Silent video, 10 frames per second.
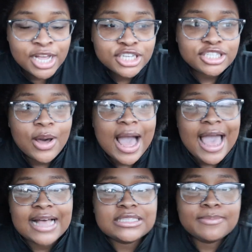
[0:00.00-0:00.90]
so i
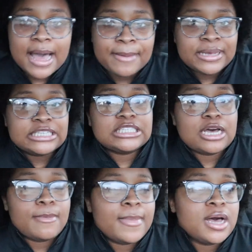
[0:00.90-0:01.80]
had to buy me
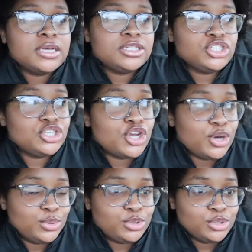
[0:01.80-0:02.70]
some
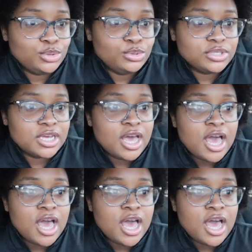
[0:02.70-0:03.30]
snow suits